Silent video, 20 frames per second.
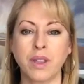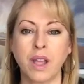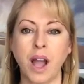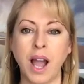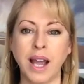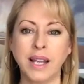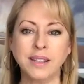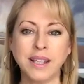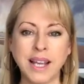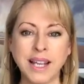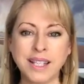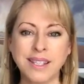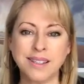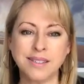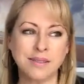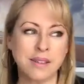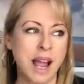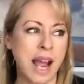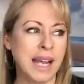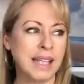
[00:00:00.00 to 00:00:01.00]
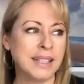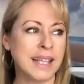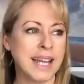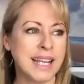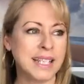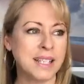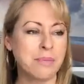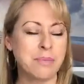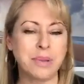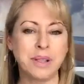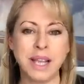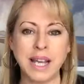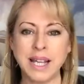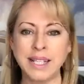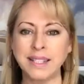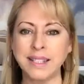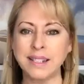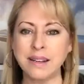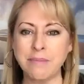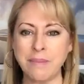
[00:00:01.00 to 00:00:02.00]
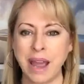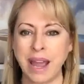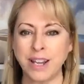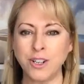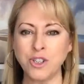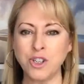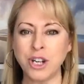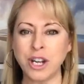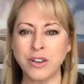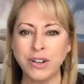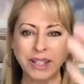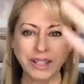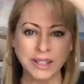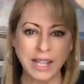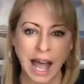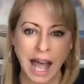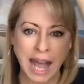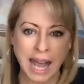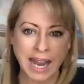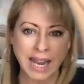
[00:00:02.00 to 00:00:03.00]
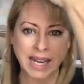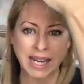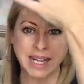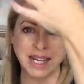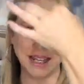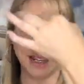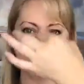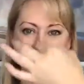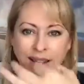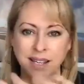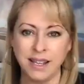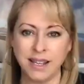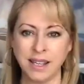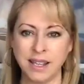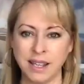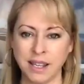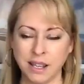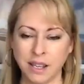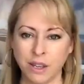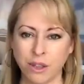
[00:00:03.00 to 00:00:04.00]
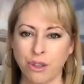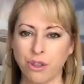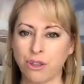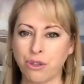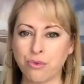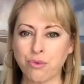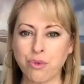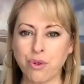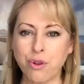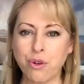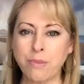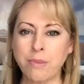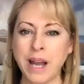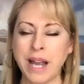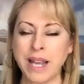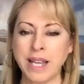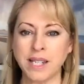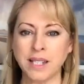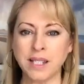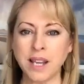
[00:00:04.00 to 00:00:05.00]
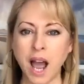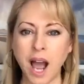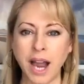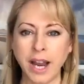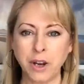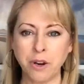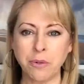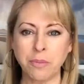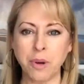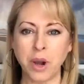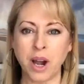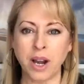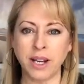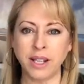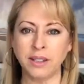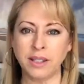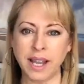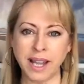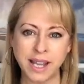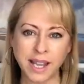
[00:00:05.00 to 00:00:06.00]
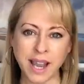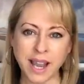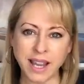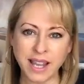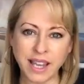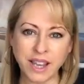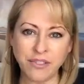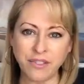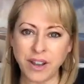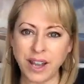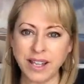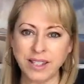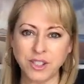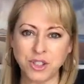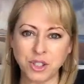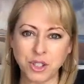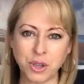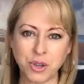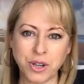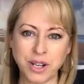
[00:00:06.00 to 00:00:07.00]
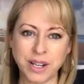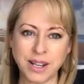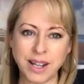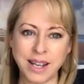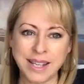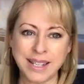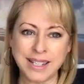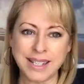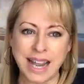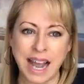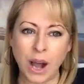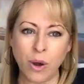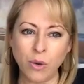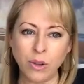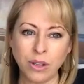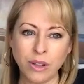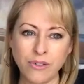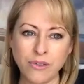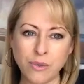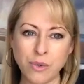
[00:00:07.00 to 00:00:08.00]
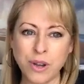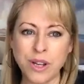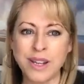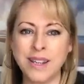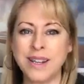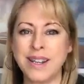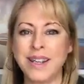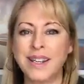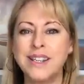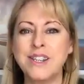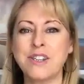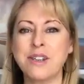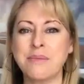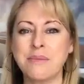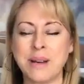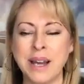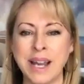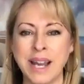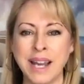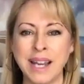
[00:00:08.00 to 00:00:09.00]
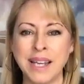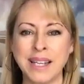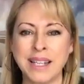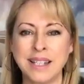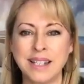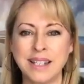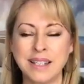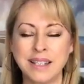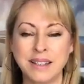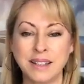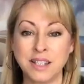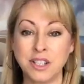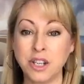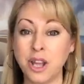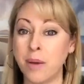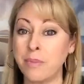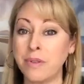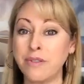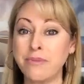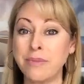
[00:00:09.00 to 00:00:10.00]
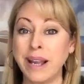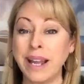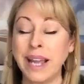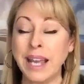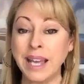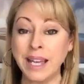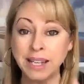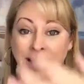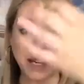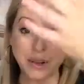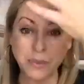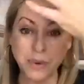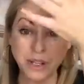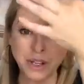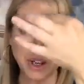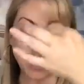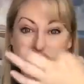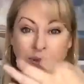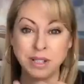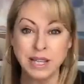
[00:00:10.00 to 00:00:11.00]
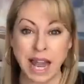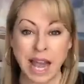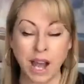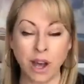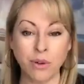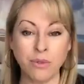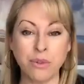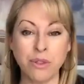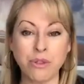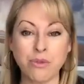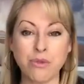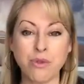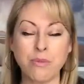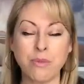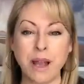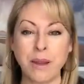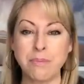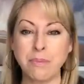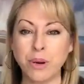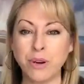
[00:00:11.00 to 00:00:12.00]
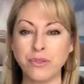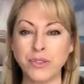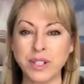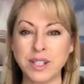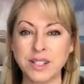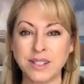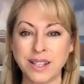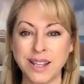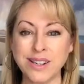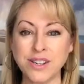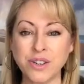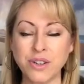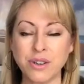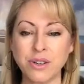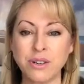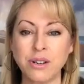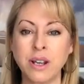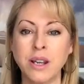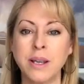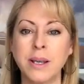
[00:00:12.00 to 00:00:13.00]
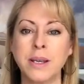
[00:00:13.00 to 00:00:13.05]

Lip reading: I like to place an imaginary line through my entire body. Like if I inserted a dowel of wood into the top of my head, and it would go down through my perfect center,